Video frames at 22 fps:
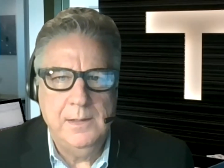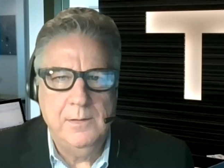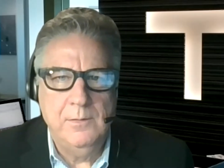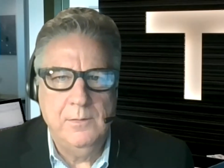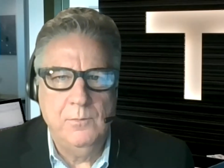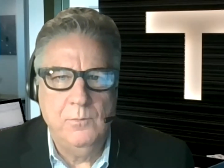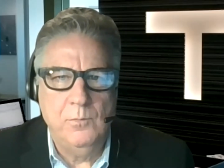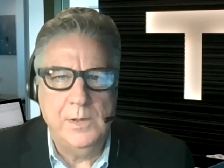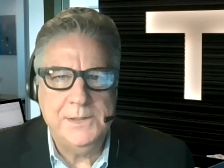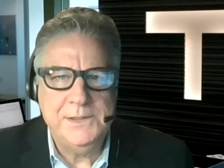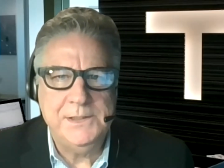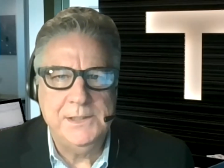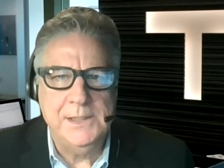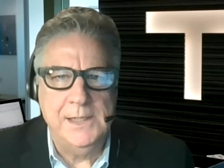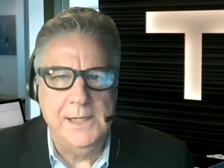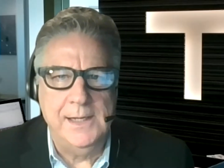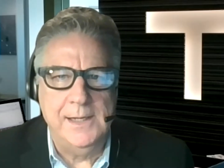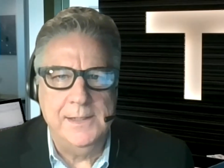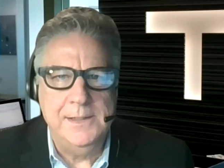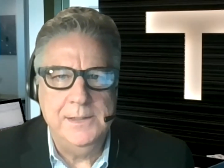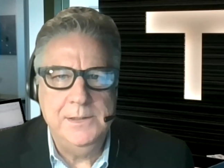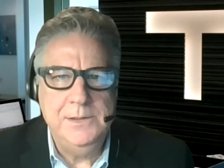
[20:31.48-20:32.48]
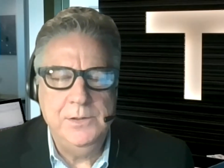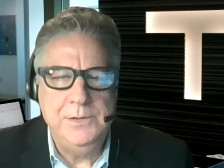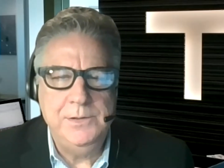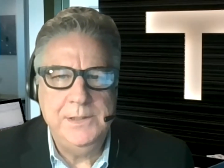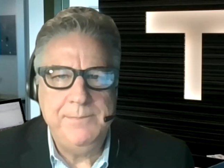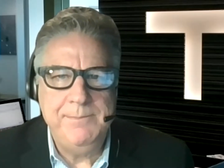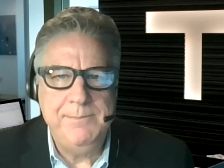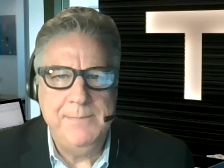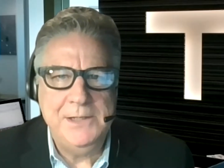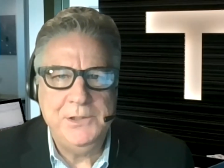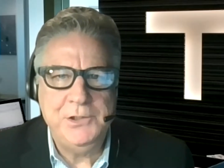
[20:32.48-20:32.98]
What you
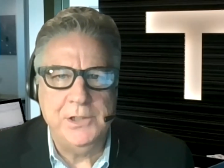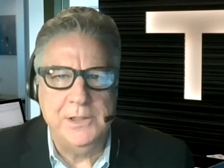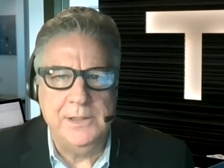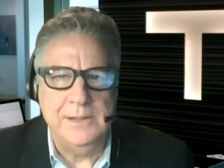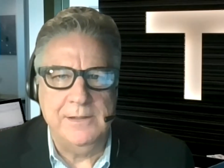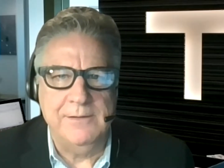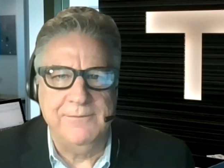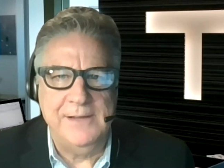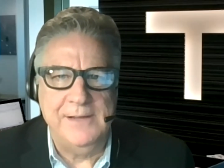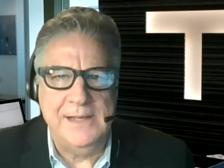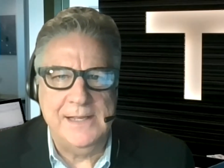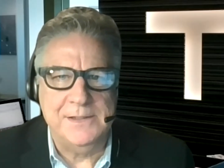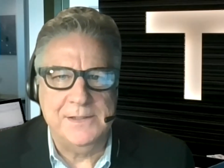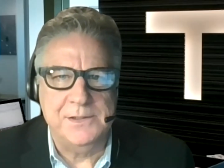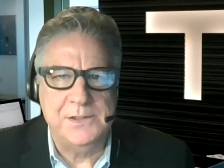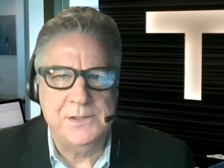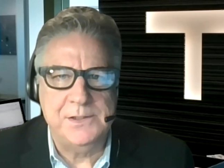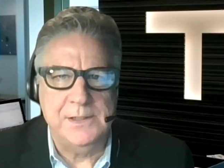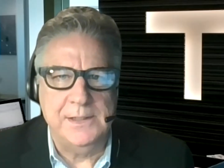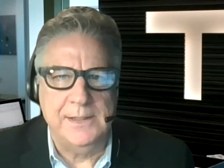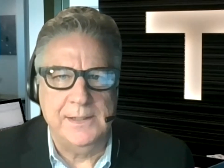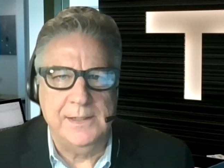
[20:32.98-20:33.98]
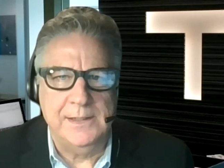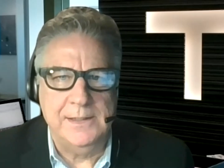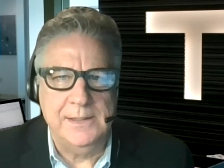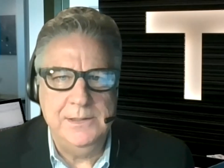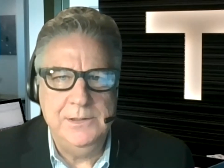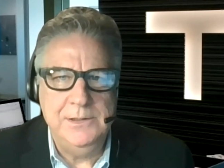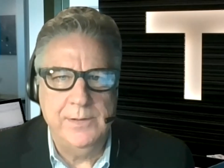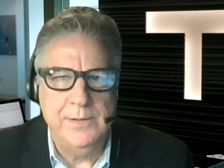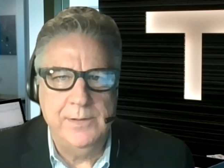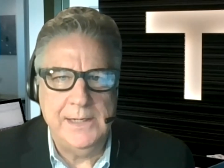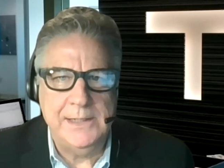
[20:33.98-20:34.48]
did mention events, and
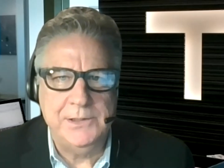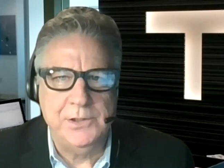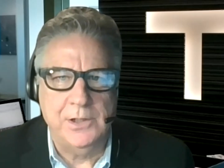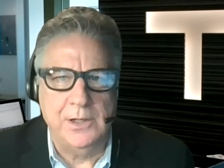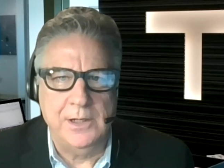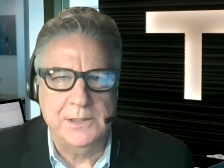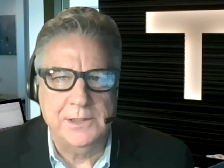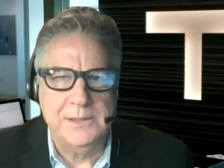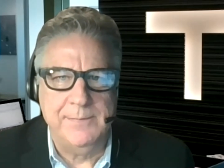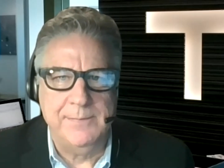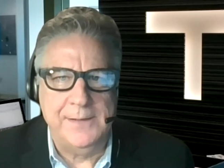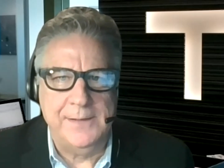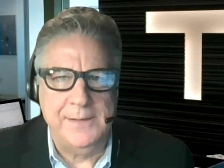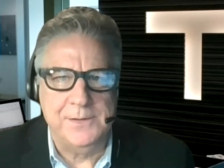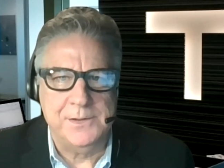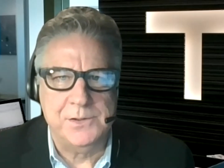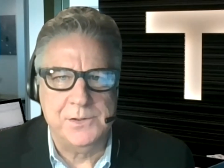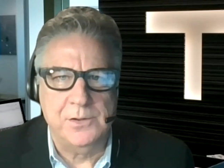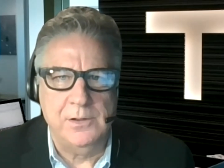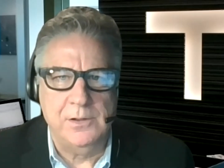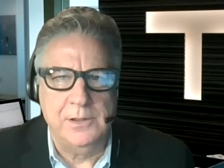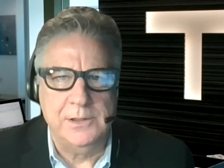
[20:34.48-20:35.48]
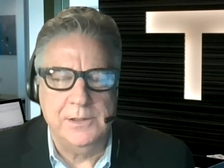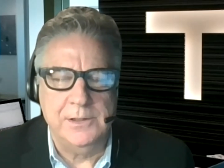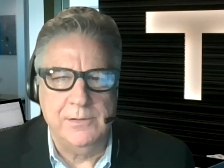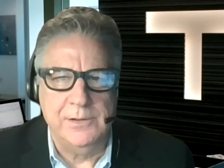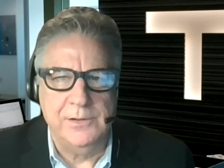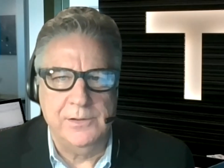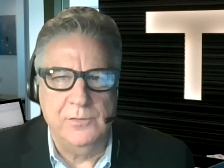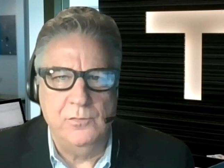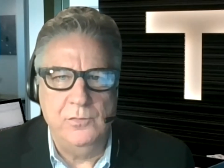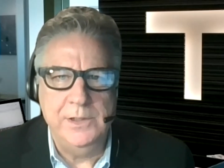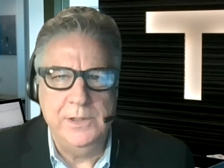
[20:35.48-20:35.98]
you and I talked about this earlier
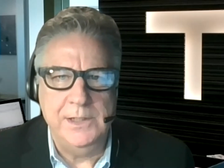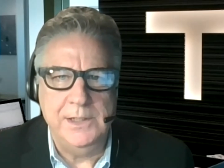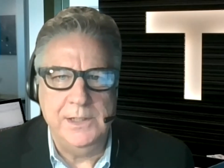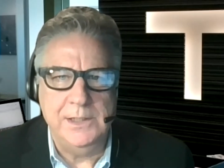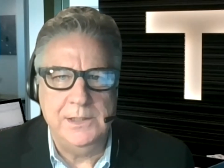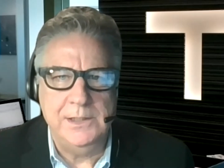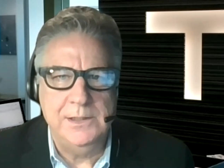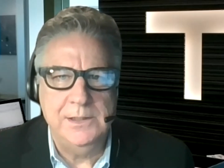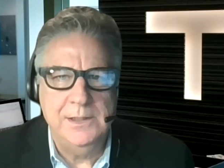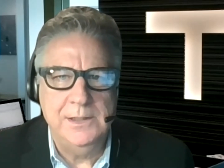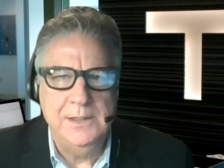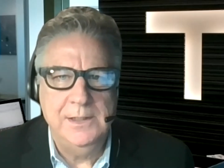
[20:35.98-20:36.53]
in the week.